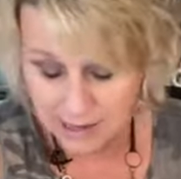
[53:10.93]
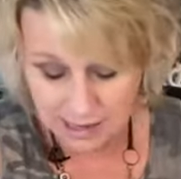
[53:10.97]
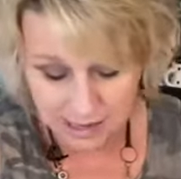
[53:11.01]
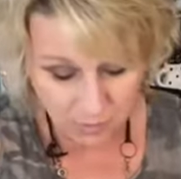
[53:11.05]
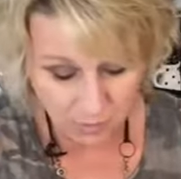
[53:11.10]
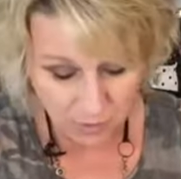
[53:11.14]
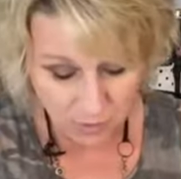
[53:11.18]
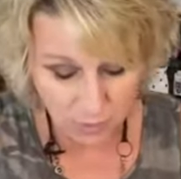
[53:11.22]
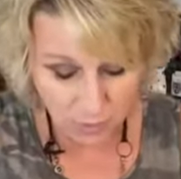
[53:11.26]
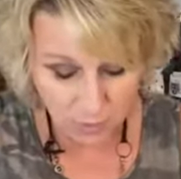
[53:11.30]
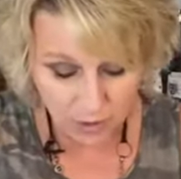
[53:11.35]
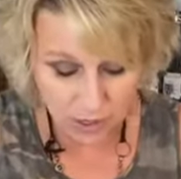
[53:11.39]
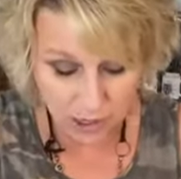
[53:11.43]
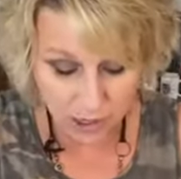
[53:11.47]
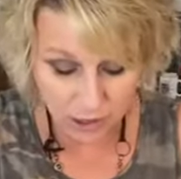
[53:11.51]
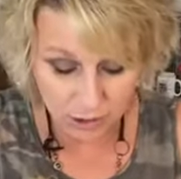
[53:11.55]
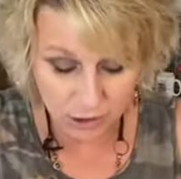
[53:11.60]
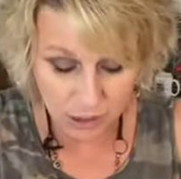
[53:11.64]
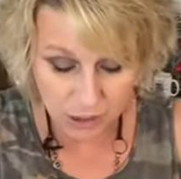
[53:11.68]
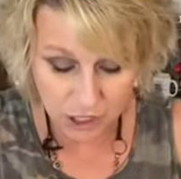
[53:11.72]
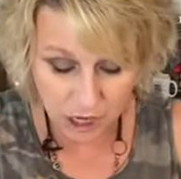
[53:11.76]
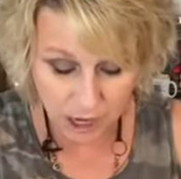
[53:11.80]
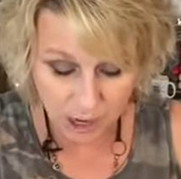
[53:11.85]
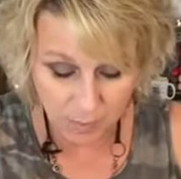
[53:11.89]
and when we
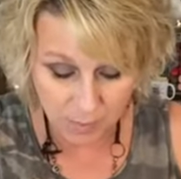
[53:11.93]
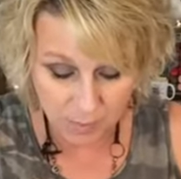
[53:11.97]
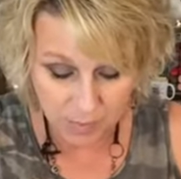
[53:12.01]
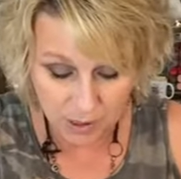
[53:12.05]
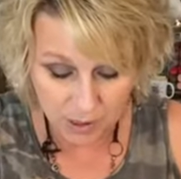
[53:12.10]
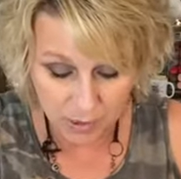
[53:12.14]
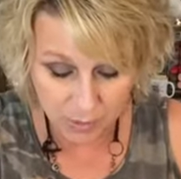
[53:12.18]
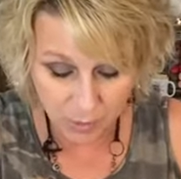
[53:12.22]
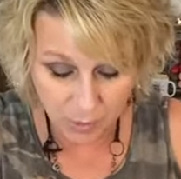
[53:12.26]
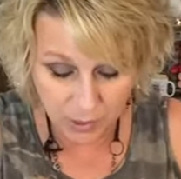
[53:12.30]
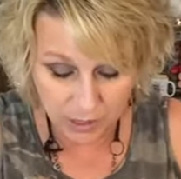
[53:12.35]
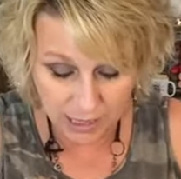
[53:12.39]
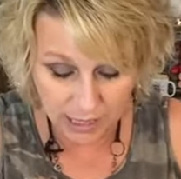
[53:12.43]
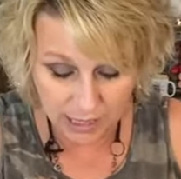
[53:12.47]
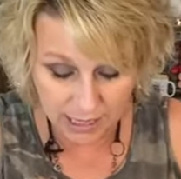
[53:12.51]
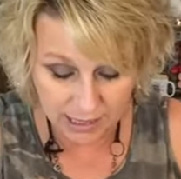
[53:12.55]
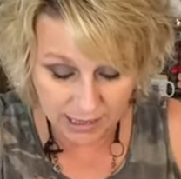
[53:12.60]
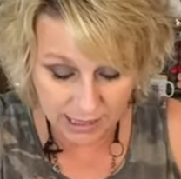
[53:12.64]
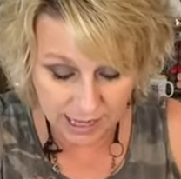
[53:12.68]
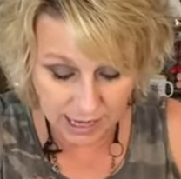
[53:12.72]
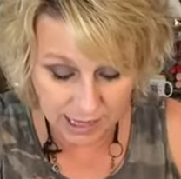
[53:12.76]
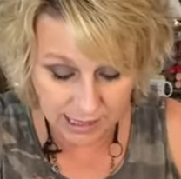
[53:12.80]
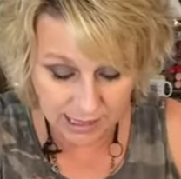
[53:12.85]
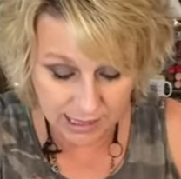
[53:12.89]
go shopping, we
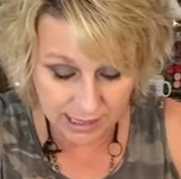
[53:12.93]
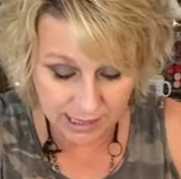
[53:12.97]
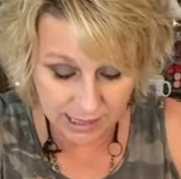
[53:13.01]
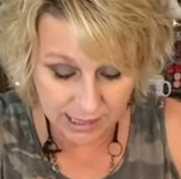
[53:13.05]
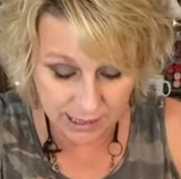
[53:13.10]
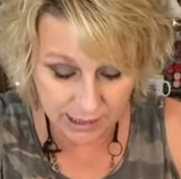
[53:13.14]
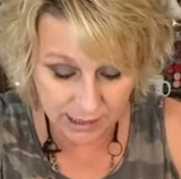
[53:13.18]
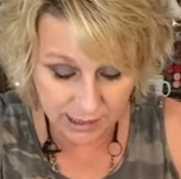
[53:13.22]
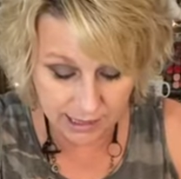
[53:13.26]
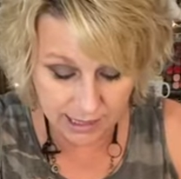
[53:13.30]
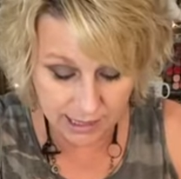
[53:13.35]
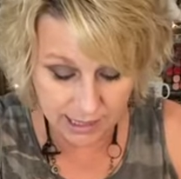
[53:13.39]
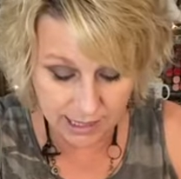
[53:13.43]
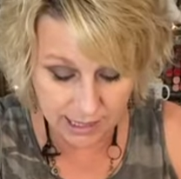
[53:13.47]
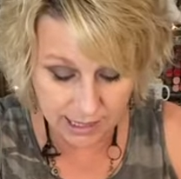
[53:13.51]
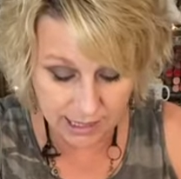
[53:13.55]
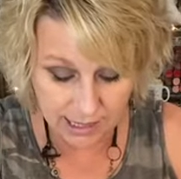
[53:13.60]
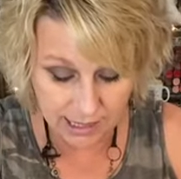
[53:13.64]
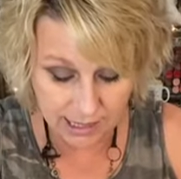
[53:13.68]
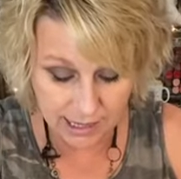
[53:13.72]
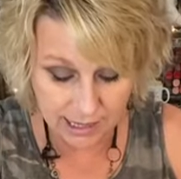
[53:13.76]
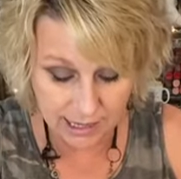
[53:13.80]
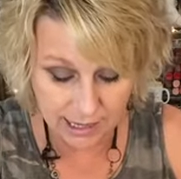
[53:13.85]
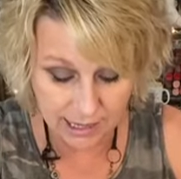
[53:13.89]
get that silly
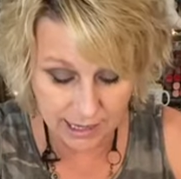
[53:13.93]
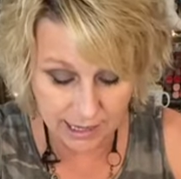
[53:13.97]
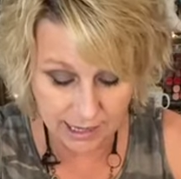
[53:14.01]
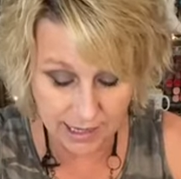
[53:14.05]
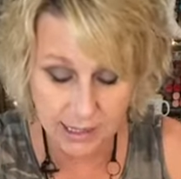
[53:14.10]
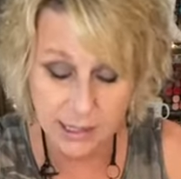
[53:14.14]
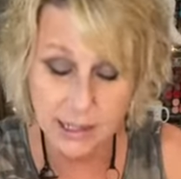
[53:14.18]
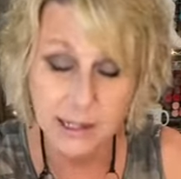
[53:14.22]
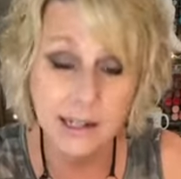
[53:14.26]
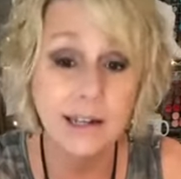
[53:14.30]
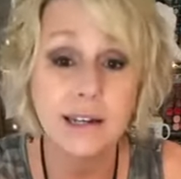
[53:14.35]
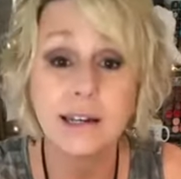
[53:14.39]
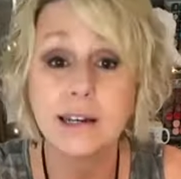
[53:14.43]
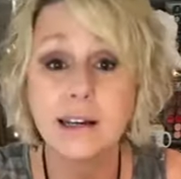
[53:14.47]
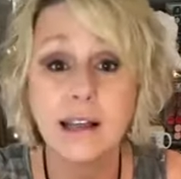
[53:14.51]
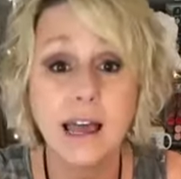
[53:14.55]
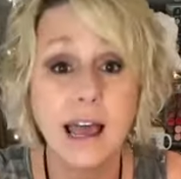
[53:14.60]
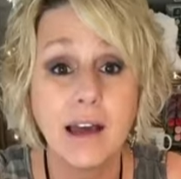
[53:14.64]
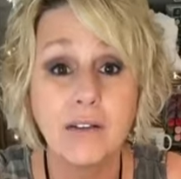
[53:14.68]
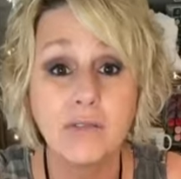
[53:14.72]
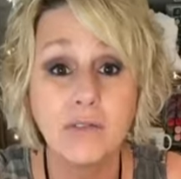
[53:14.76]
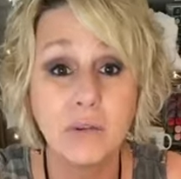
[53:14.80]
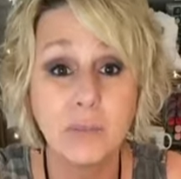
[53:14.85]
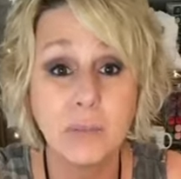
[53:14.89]
and
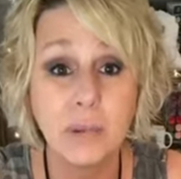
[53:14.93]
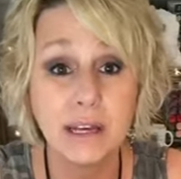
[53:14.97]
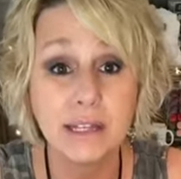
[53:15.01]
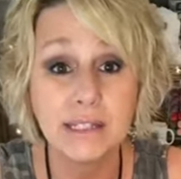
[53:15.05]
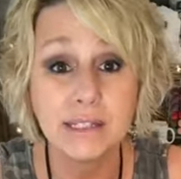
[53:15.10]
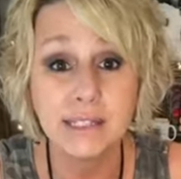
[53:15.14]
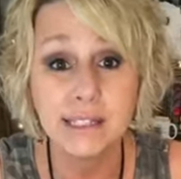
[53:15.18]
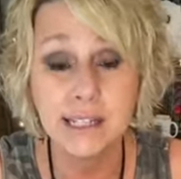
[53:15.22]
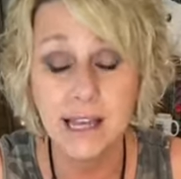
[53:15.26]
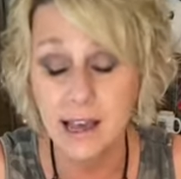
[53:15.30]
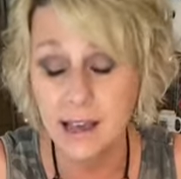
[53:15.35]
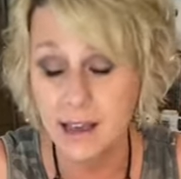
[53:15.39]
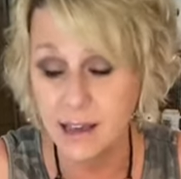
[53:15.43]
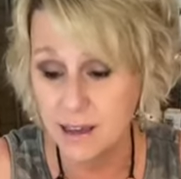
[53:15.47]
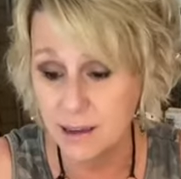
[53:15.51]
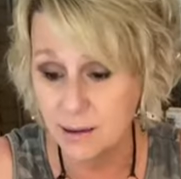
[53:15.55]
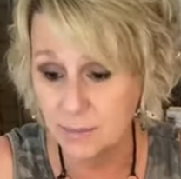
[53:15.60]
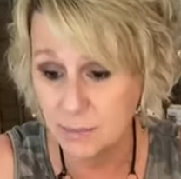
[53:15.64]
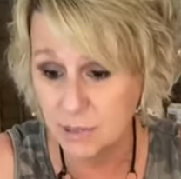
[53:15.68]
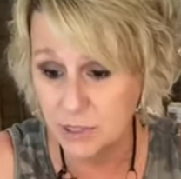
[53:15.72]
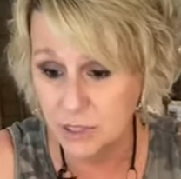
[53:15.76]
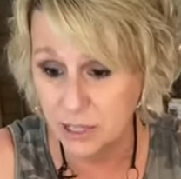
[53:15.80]
have the best time.